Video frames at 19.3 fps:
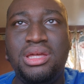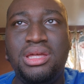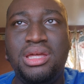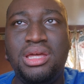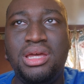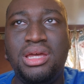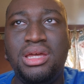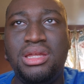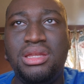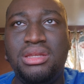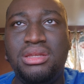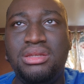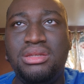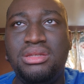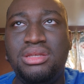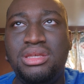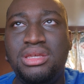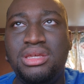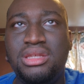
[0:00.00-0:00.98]
and
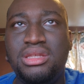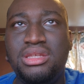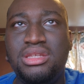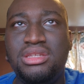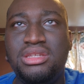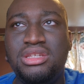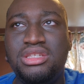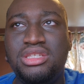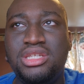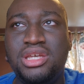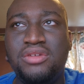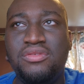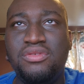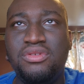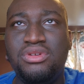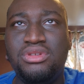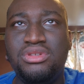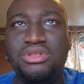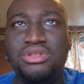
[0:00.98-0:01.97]
he he did
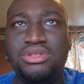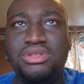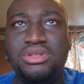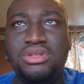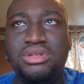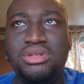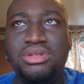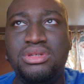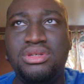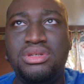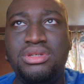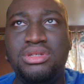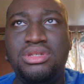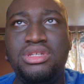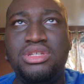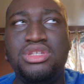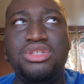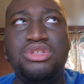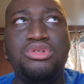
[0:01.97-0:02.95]
Severance. He
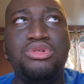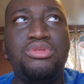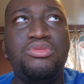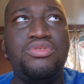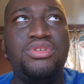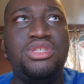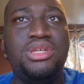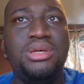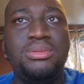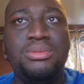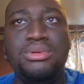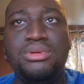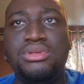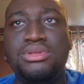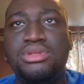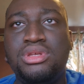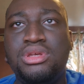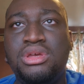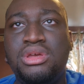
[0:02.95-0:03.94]
did a score for
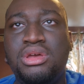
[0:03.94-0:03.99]
Severance.